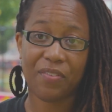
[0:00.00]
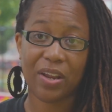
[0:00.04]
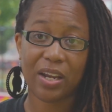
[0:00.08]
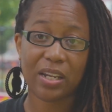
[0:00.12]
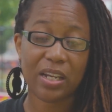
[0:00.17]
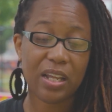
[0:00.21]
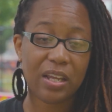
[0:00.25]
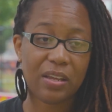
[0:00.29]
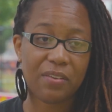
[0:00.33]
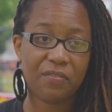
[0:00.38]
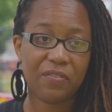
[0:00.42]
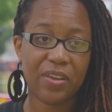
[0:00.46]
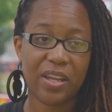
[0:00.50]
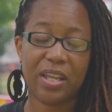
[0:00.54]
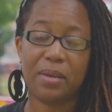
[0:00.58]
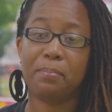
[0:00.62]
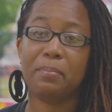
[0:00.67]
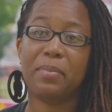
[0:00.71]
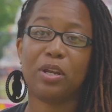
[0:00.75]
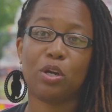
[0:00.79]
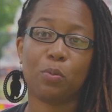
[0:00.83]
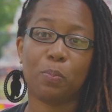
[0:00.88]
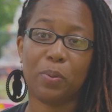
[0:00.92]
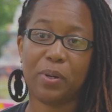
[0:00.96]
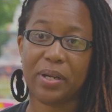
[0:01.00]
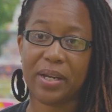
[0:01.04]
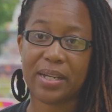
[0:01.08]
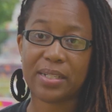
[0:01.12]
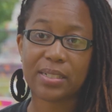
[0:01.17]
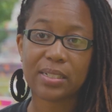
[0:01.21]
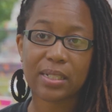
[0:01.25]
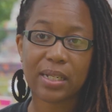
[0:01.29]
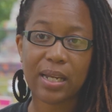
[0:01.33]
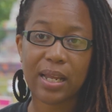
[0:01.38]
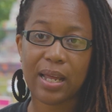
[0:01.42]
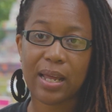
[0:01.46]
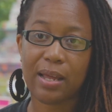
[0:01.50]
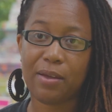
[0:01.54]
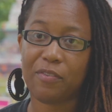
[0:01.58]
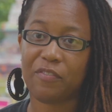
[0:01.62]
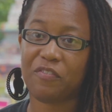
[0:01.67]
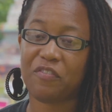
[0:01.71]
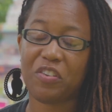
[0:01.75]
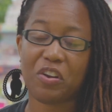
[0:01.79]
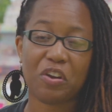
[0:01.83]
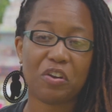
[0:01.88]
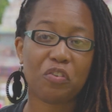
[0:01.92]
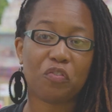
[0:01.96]
I live in Middle Peninsula,
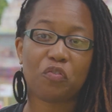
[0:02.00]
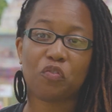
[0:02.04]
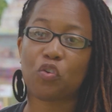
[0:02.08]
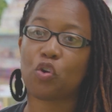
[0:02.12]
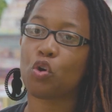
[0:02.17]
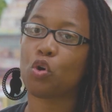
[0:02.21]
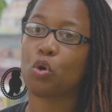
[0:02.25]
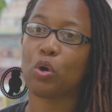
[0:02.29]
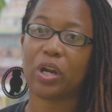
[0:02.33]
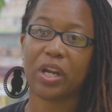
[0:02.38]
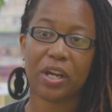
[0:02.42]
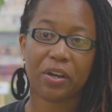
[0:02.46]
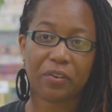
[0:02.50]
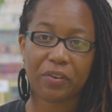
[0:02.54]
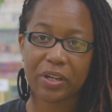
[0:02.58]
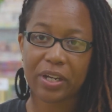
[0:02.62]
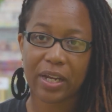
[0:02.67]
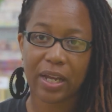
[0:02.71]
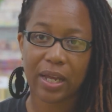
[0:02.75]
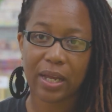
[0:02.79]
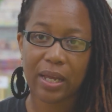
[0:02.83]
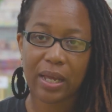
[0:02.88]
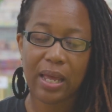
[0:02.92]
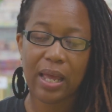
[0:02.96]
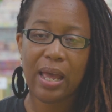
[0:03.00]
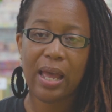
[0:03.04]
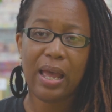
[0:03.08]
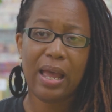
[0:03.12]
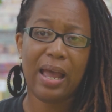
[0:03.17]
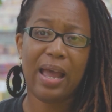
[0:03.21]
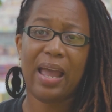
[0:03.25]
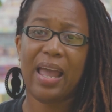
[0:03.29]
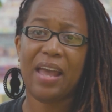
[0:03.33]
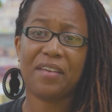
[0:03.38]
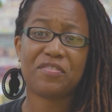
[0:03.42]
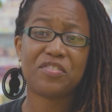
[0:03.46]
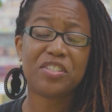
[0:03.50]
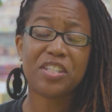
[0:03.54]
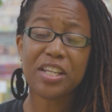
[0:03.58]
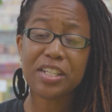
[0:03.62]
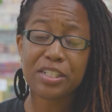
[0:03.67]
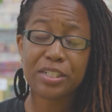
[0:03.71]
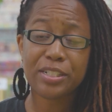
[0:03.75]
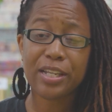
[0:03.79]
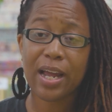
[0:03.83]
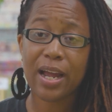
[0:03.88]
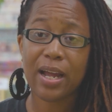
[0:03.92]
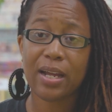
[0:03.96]
very rural area. I have six
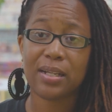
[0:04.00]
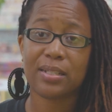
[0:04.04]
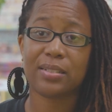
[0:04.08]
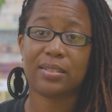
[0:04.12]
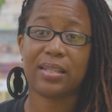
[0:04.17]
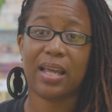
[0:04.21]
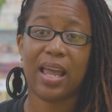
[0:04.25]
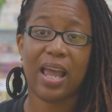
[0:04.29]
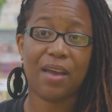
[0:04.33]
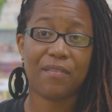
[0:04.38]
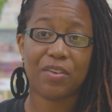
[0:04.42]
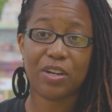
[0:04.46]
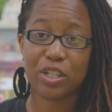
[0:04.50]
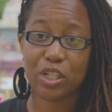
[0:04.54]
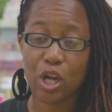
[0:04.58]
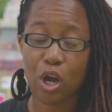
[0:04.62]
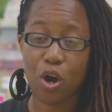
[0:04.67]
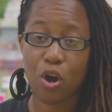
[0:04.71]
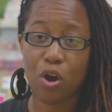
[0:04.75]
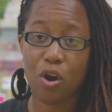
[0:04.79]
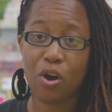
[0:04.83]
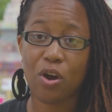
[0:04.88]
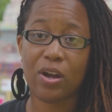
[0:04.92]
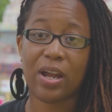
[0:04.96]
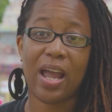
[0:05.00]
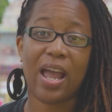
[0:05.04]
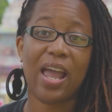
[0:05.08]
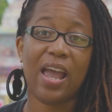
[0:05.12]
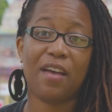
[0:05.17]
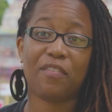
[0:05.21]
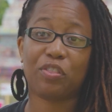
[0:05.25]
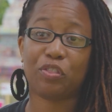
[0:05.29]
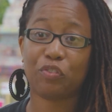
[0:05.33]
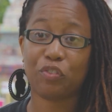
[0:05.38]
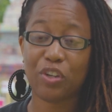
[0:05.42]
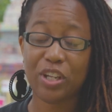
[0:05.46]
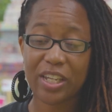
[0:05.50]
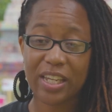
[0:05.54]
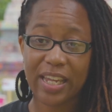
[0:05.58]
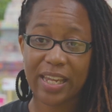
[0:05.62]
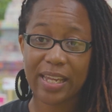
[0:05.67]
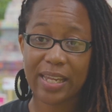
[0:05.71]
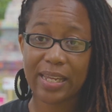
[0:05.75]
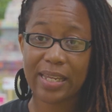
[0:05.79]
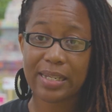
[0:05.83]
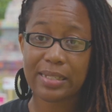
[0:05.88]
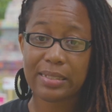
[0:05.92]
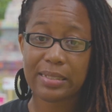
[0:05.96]
ducks, I have a dog, I have three
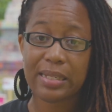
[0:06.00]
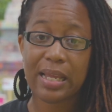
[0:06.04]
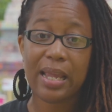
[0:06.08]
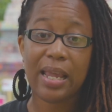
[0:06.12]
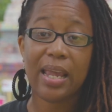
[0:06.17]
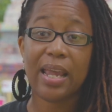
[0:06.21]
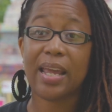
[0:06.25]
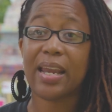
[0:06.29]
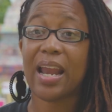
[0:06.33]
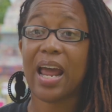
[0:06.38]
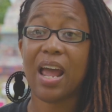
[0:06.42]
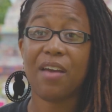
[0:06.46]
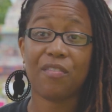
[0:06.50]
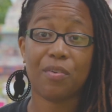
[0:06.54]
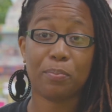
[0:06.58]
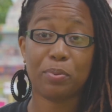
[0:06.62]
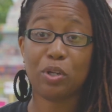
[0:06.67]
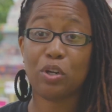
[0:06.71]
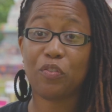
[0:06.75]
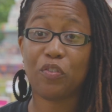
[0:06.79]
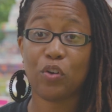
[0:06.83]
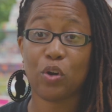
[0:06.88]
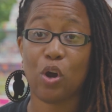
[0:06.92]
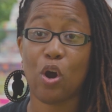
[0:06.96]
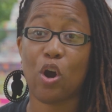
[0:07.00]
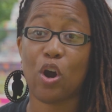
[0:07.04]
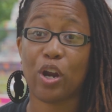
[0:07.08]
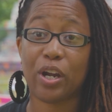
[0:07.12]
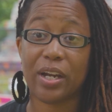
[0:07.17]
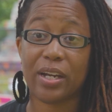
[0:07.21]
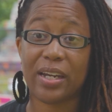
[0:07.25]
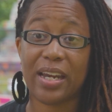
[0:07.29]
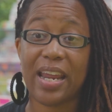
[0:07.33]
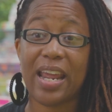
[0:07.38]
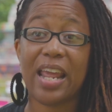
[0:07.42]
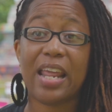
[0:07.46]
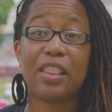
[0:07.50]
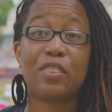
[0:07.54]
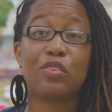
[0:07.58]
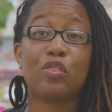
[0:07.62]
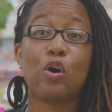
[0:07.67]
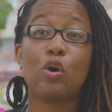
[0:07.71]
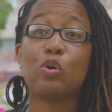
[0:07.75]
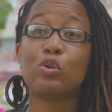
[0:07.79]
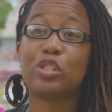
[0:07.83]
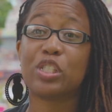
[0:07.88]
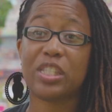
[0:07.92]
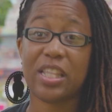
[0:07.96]
kids, and I have a beautiful garden. And
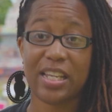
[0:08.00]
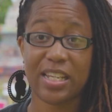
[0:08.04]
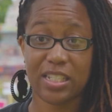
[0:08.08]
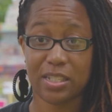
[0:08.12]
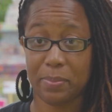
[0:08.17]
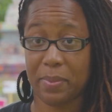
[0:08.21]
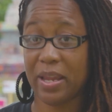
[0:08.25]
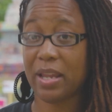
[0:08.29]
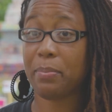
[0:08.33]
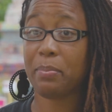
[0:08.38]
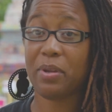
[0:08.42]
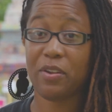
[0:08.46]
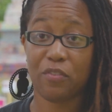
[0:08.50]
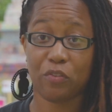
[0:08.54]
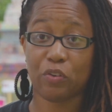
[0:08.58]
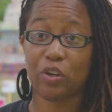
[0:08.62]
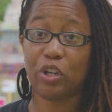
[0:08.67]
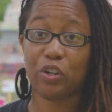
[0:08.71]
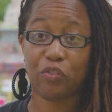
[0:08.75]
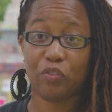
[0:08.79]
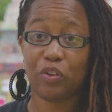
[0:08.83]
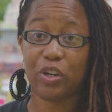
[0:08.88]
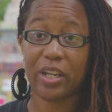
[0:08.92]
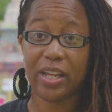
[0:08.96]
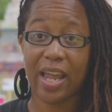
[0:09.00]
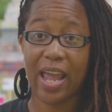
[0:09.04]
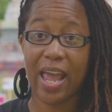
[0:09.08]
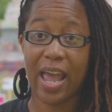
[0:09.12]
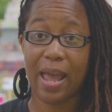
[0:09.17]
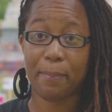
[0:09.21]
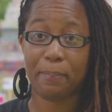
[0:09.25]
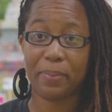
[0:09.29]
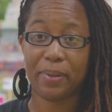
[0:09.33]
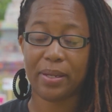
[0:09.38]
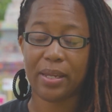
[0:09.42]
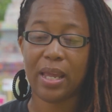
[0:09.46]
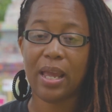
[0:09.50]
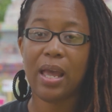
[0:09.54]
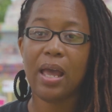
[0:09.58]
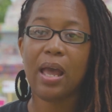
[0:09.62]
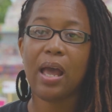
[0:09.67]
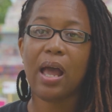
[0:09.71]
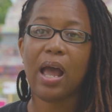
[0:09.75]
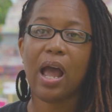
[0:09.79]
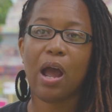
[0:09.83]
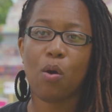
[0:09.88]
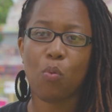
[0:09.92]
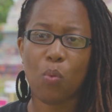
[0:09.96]
those things make me really, really happy.
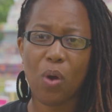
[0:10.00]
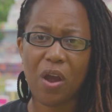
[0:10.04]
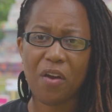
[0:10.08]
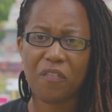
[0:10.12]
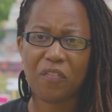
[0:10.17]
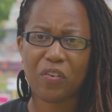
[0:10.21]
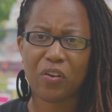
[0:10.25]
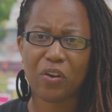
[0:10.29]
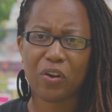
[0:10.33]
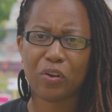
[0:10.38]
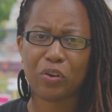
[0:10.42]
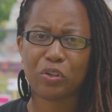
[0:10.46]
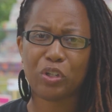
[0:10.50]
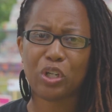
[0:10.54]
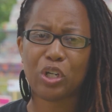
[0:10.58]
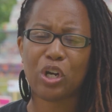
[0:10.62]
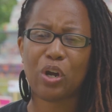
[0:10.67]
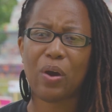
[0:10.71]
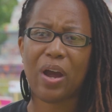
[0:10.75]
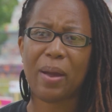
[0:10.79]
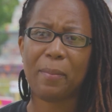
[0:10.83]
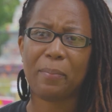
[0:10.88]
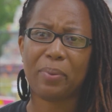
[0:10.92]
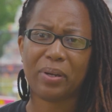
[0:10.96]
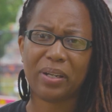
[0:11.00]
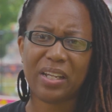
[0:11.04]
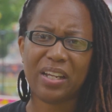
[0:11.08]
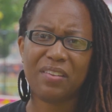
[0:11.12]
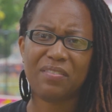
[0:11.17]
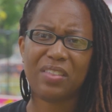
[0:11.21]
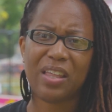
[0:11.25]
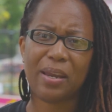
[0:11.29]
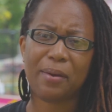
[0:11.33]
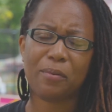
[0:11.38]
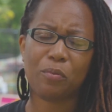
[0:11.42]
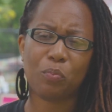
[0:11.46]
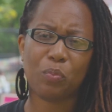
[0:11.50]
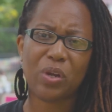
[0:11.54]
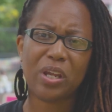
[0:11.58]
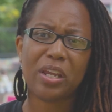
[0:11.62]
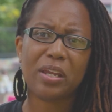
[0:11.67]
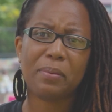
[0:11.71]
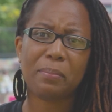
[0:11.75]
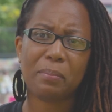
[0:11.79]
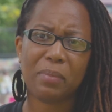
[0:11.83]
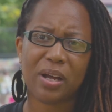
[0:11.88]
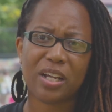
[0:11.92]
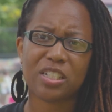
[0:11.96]
However, you know, I believe that
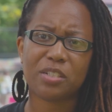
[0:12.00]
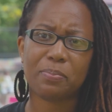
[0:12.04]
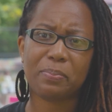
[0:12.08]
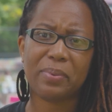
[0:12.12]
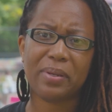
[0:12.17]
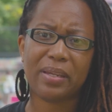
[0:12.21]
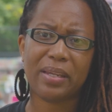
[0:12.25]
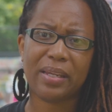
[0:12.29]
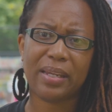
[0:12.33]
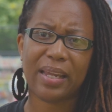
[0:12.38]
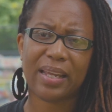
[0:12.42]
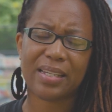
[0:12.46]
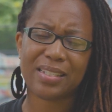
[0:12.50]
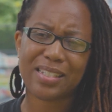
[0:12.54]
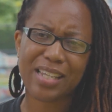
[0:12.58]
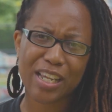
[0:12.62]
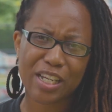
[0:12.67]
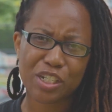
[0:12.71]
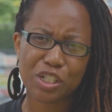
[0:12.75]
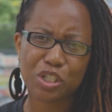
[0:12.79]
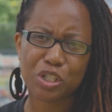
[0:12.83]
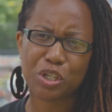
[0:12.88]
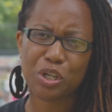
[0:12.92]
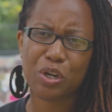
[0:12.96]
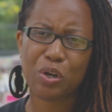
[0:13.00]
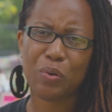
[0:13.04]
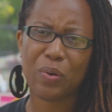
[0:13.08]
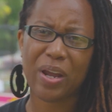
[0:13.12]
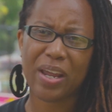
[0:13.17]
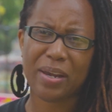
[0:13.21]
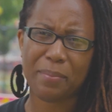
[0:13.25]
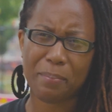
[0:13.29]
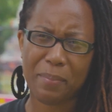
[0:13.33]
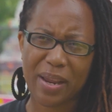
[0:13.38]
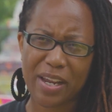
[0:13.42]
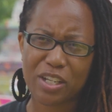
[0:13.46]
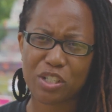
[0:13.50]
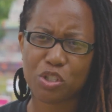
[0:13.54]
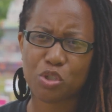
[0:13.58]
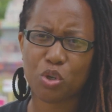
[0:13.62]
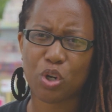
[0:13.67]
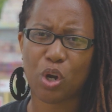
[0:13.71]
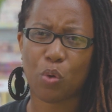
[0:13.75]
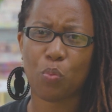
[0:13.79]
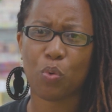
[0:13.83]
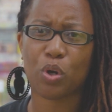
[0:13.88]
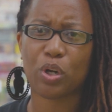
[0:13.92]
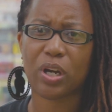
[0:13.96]
we must be intentional and make sure
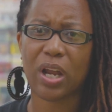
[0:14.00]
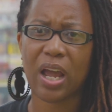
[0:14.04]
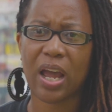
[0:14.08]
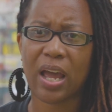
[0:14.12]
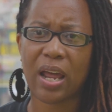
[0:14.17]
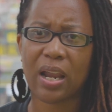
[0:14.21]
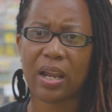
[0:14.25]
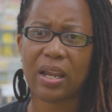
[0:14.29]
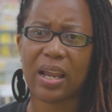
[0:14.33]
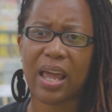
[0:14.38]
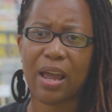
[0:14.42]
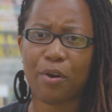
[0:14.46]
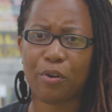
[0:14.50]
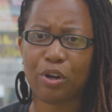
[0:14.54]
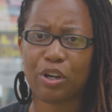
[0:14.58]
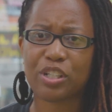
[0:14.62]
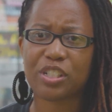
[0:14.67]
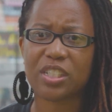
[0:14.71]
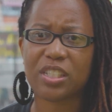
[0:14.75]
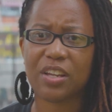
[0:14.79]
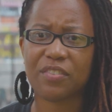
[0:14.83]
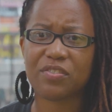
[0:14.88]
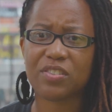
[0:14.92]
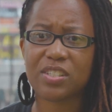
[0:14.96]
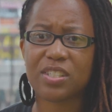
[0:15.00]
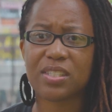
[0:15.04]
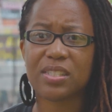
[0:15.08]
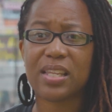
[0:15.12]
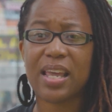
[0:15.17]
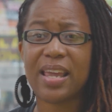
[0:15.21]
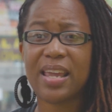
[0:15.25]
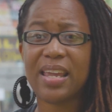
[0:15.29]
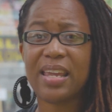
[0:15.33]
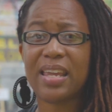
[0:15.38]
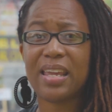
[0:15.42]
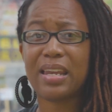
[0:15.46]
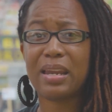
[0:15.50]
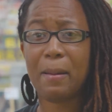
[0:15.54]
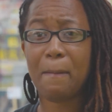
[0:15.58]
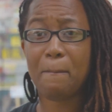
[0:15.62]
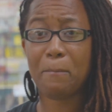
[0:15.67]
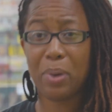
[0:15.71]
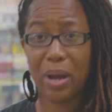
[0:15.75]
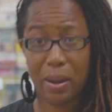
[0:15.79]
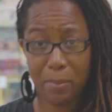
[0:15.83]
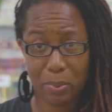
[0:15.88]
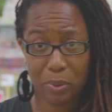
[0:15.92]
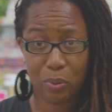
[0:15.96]
that we're not allowing our stuff to stay in a
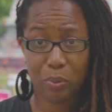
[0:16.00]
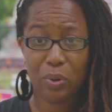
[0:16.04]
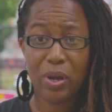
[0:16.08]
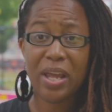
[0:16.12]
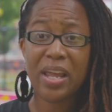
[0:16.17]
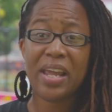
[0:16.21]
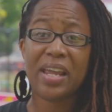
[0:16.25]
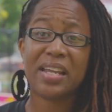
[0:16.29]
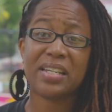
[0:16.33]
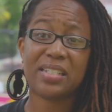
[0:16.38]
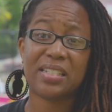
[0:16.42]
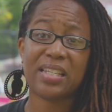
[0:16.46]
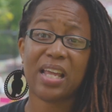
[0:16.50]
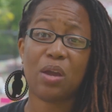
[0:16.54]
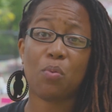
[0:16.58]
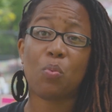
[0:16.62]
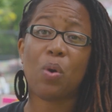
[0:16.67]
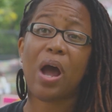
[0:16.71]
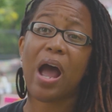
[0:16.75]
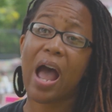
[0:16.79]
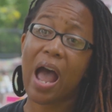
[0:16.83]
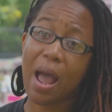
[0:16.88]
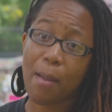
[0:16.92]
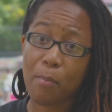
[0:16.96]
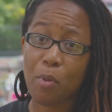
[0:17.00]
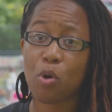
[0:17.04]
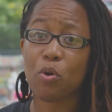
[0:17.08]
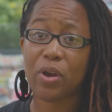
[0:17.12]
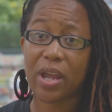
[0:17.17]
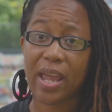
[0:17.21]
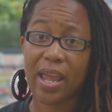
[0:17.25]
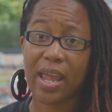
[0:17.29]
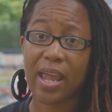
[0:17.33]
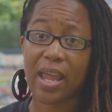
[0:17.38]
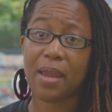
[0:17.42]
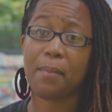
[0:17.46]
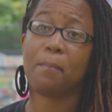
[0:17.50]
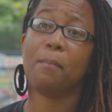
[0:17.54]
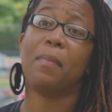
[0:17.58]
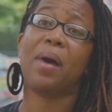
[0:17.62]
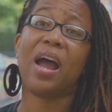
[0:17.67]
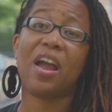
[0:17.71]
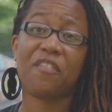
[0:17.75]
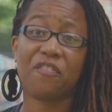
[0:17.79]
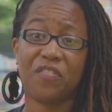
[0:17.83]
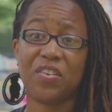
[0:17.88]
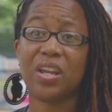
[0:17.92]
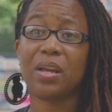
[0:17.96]
bubble and say, well, I'm okay,
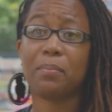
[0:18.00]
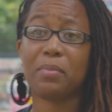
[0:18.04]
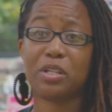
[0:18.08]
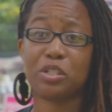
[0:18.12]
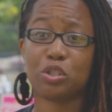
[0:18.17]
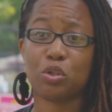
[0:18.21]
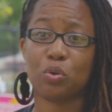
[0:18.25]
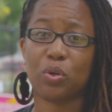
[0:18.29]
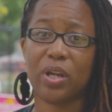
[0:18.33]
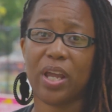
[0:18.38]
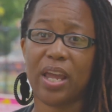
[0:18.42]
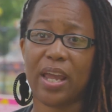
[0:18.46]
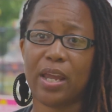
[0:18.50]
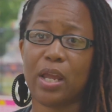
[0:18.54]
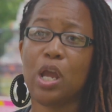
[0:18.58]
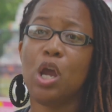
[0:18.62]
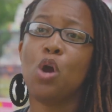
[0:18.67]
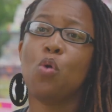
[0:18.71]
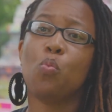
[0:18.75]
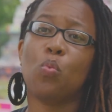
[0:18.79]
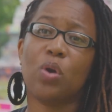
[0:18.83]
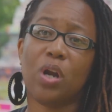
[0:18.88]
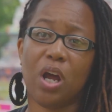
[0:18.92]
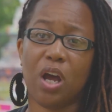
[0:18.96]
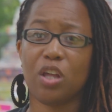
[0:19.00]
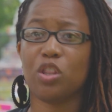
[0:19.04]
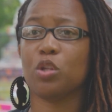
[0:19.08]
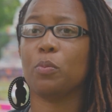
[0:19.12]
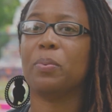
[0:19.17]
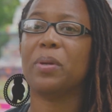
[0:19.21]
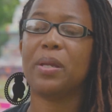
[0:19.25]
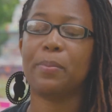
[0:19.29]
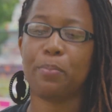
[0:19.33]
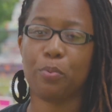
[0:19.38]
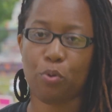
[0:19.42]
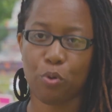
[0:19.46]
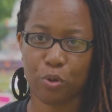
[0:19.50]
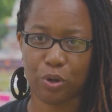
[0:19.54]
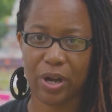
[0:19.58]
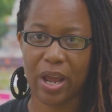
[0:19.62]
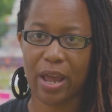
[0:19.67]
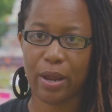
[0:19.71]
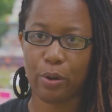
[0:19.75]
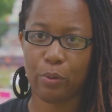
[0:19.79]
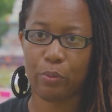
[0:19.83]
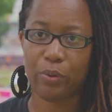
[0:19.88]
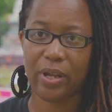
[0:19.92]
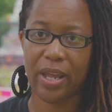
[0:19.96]
my family's okay, when other people are
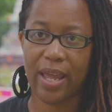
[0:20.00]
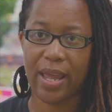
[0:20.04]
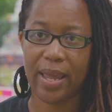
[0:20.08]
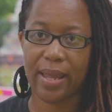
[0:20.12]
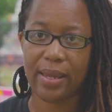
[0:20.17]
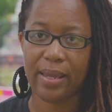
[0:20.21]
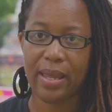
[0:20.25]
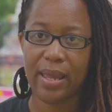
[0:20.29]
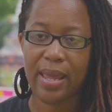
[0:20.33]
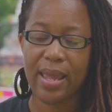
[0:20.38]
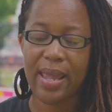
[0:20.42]
not okay.